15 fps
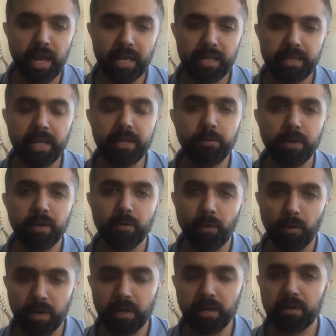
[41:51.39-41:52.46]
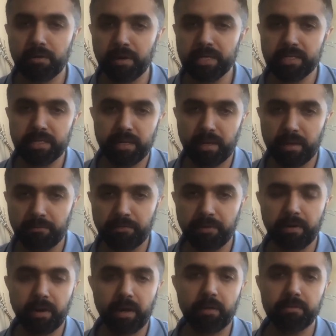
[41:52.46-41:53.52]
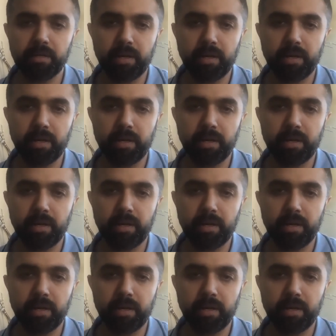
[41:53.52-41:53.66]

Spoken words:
And then you can go a little crazy in figuring out